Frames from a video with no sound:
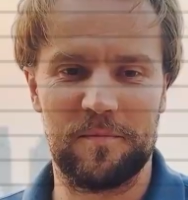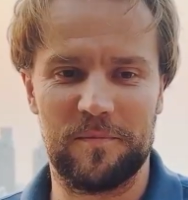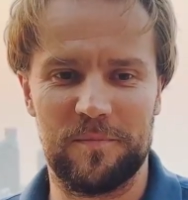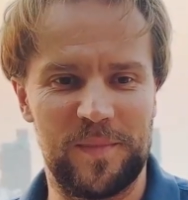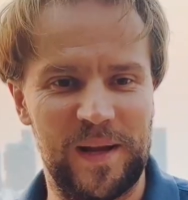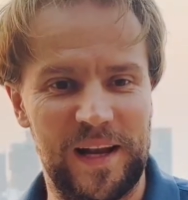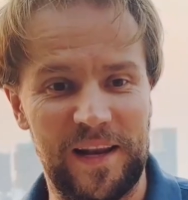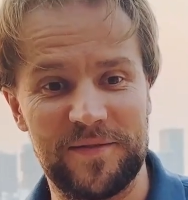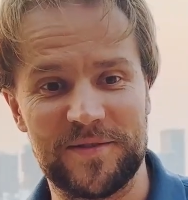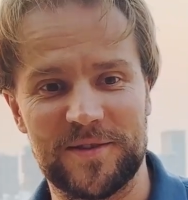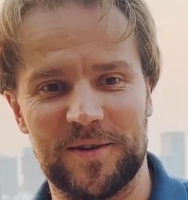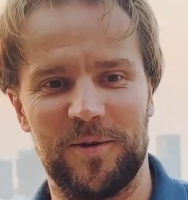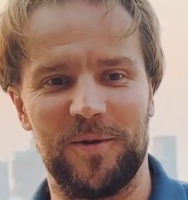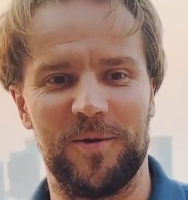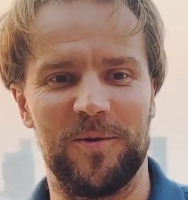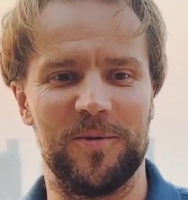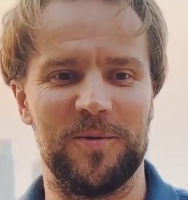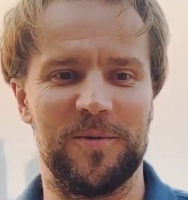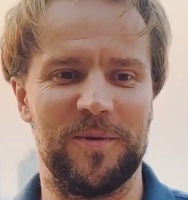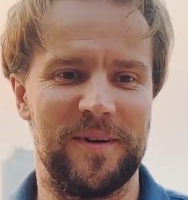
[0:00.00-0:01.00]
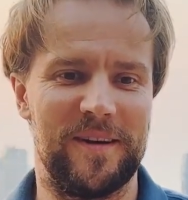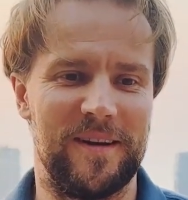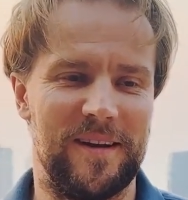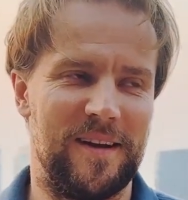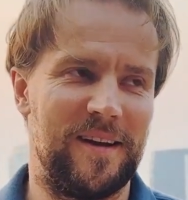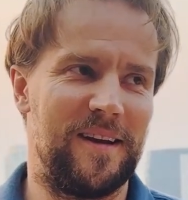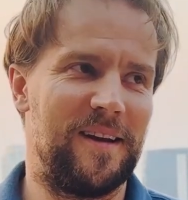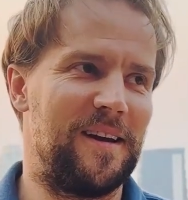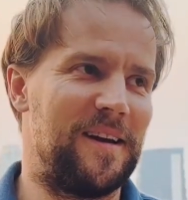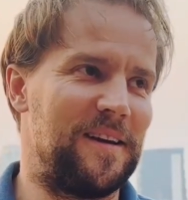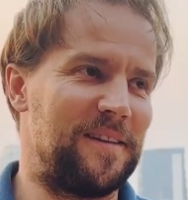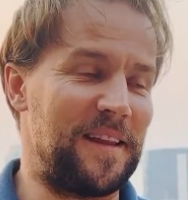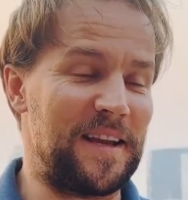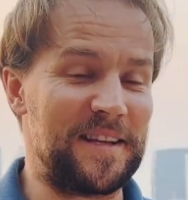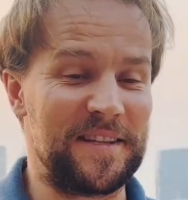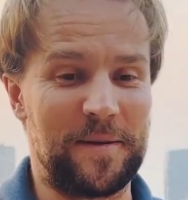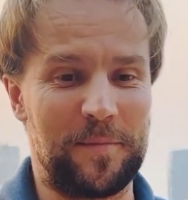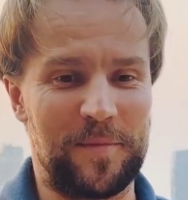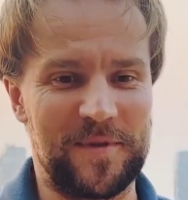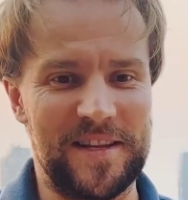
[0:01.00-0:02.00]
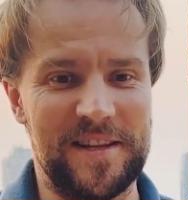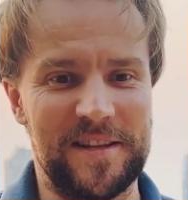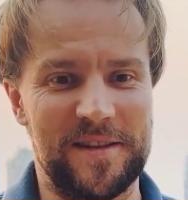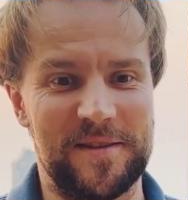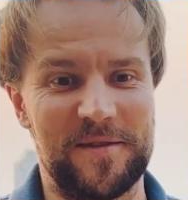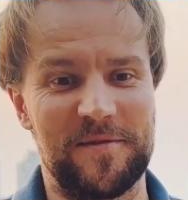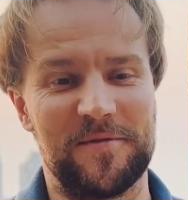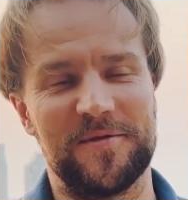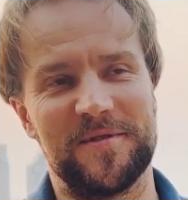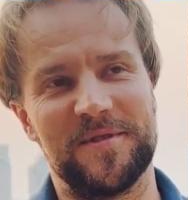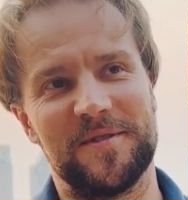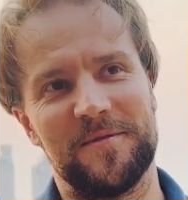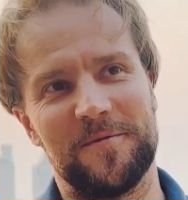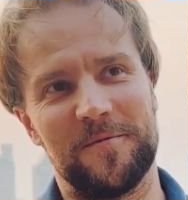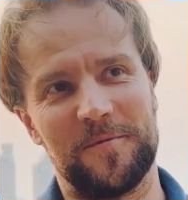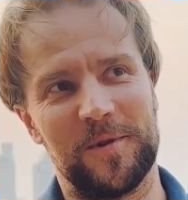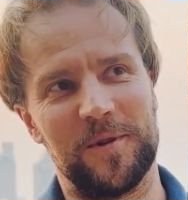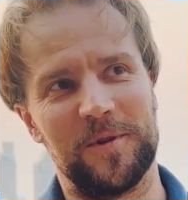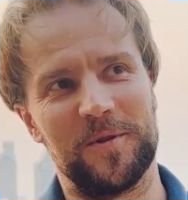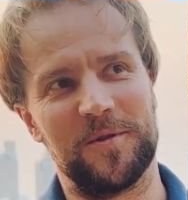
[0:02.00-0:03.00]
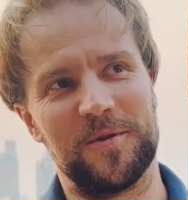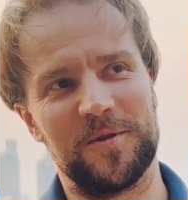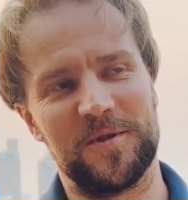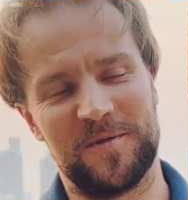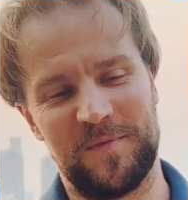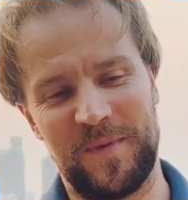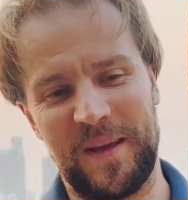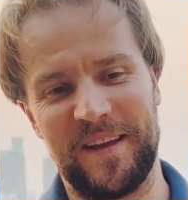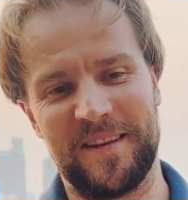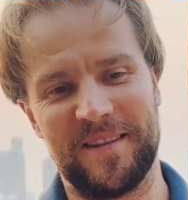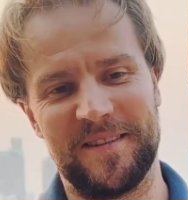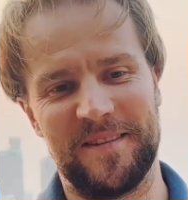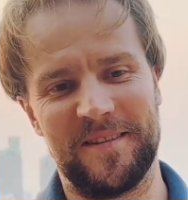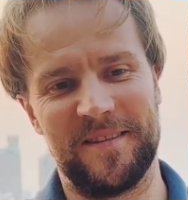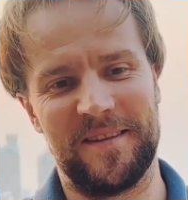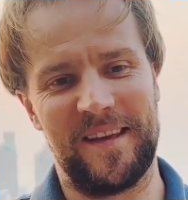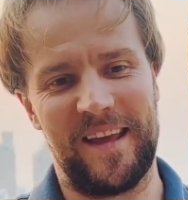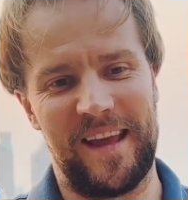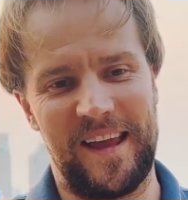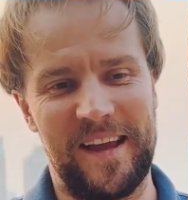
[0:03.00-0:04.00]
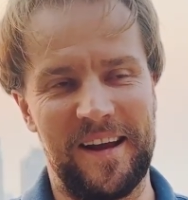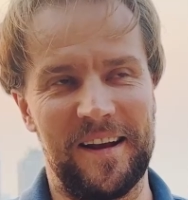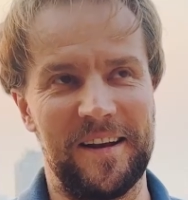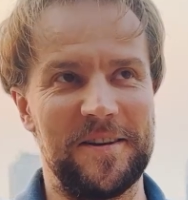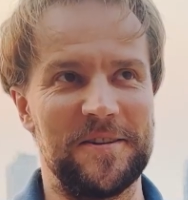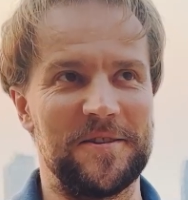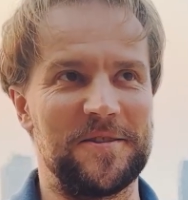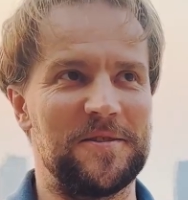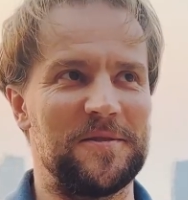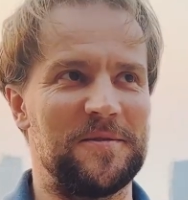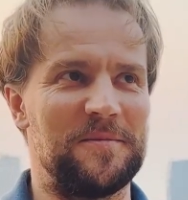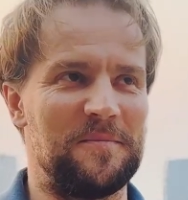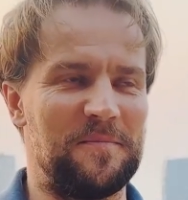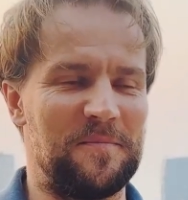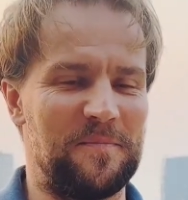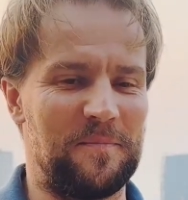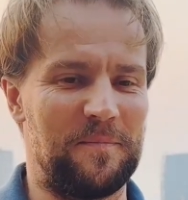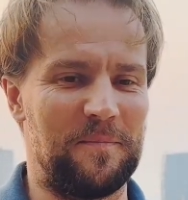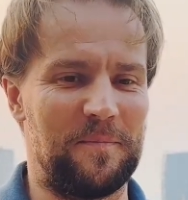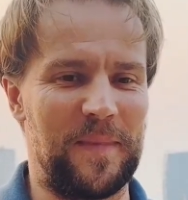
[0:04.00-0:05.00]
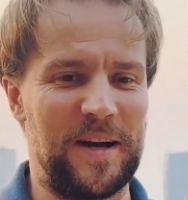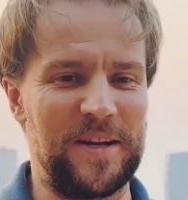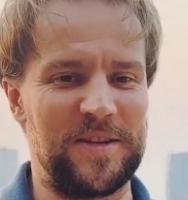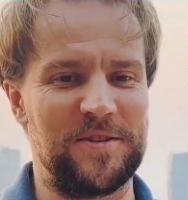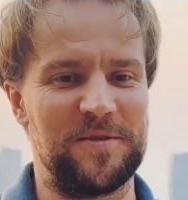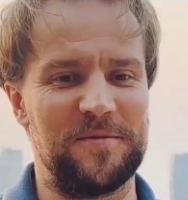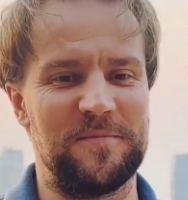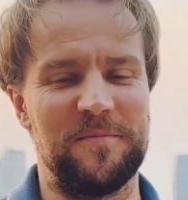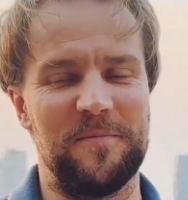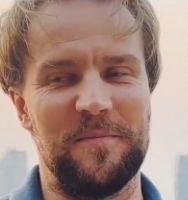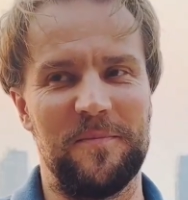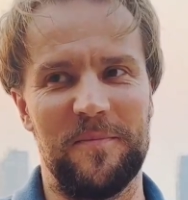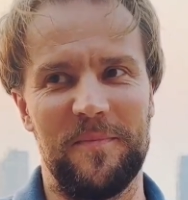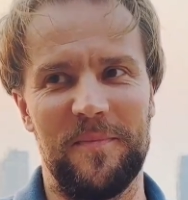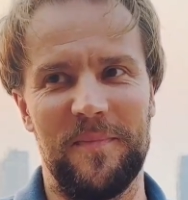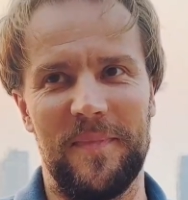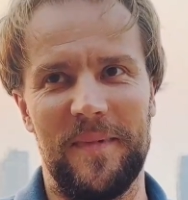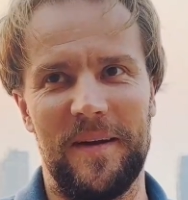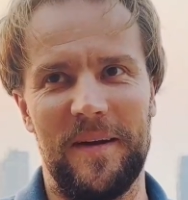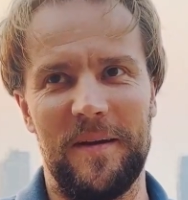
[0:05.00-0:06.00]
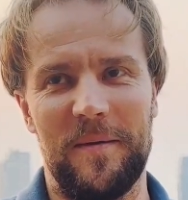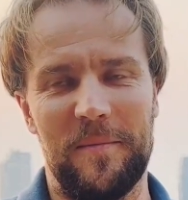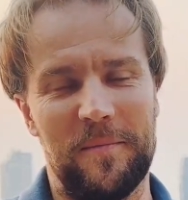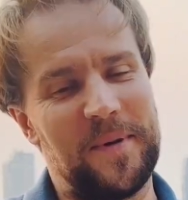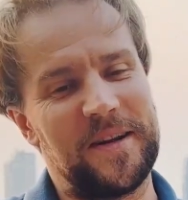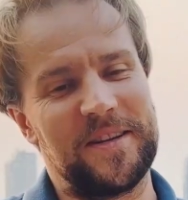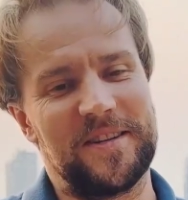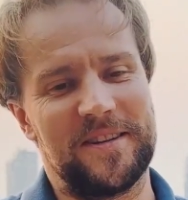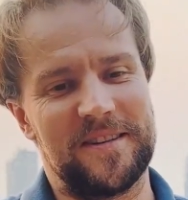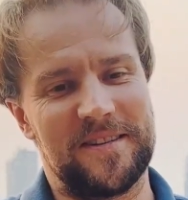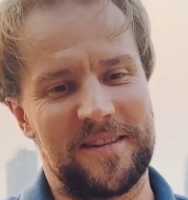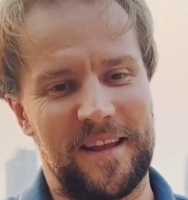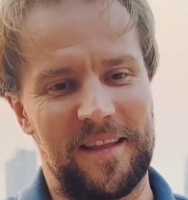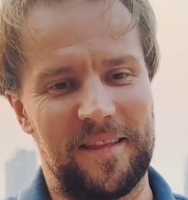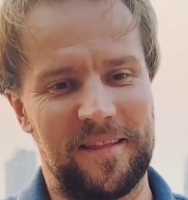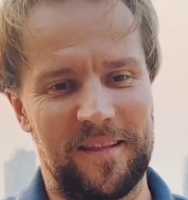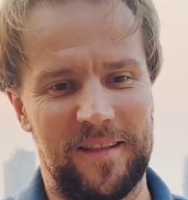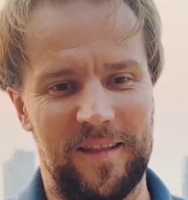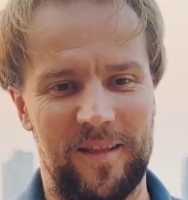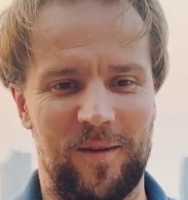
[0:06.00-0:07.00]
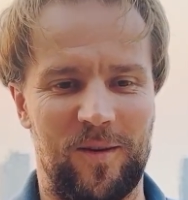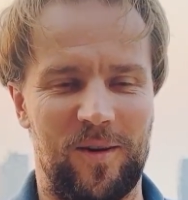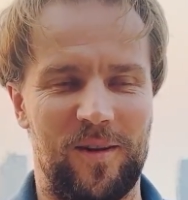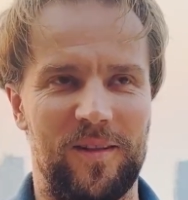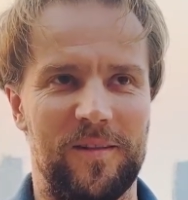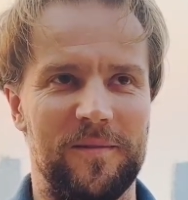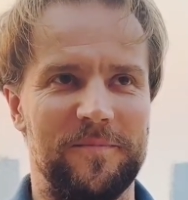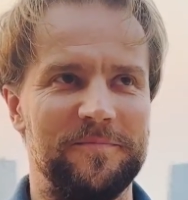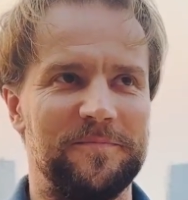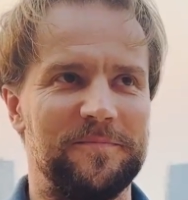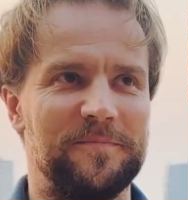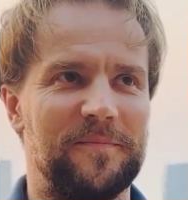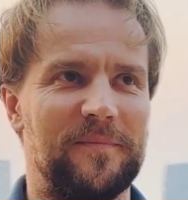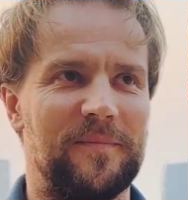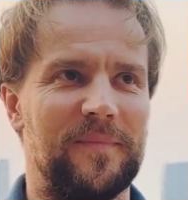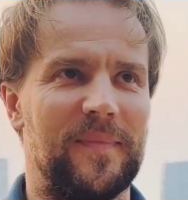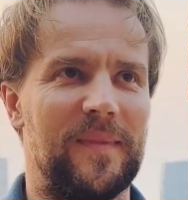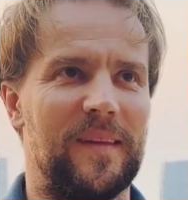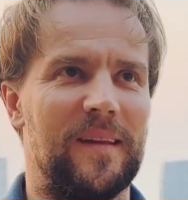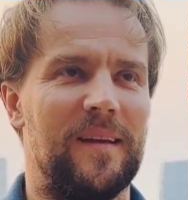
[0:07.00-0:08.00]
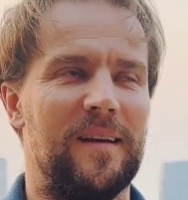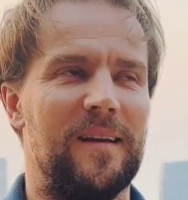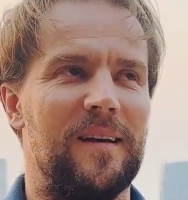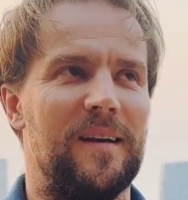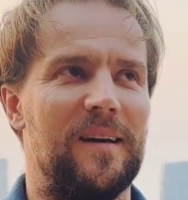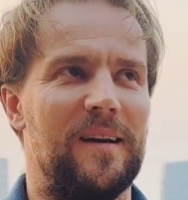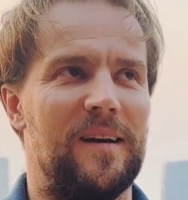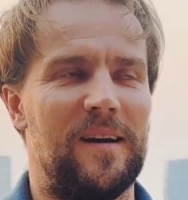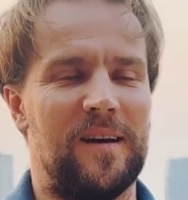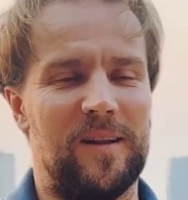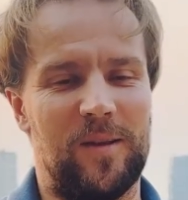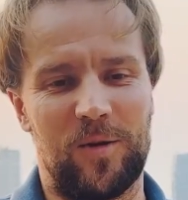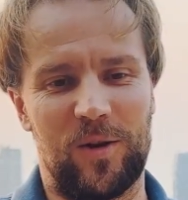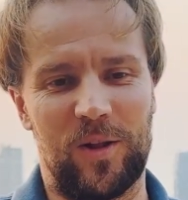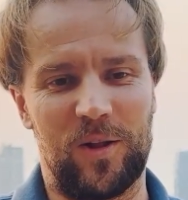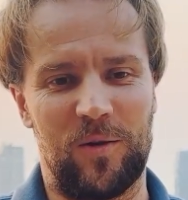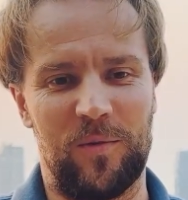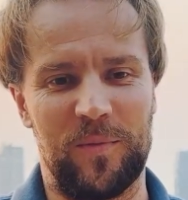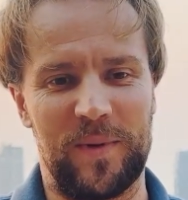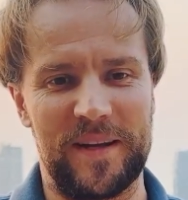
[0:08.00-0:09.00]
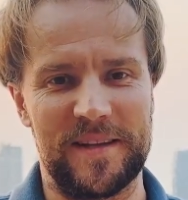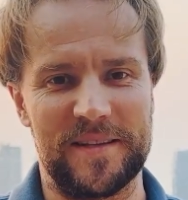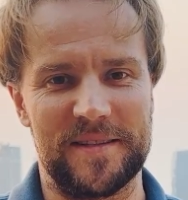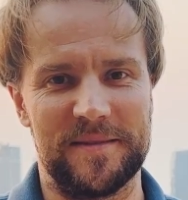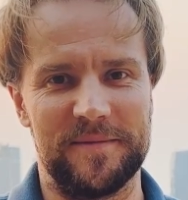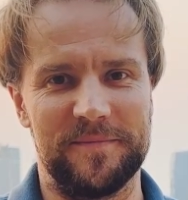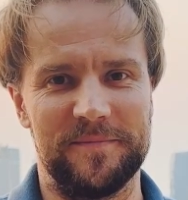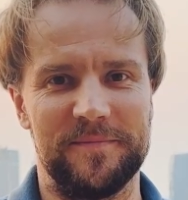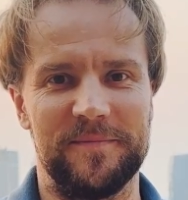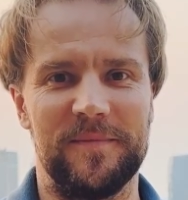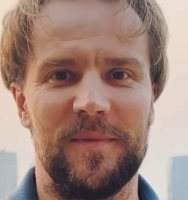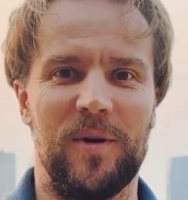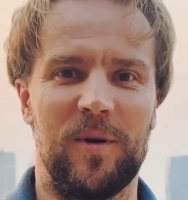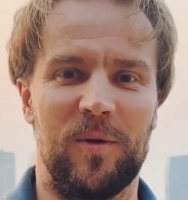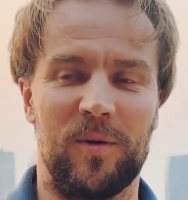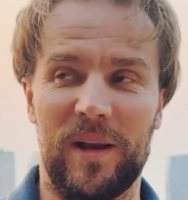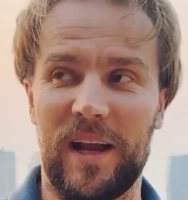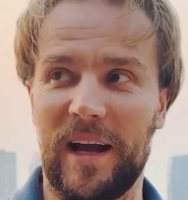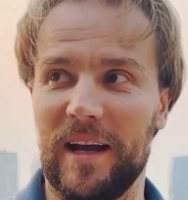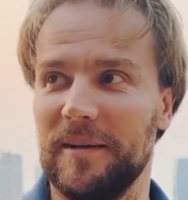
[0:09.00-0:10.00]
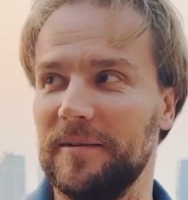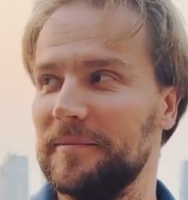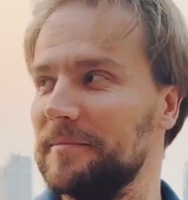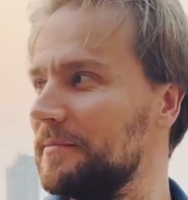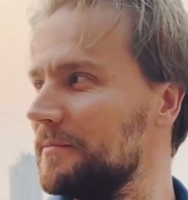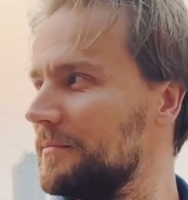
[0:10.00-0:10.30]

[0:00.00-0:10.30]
believe so. Next representatives will speak English much better than local companies. Good luck.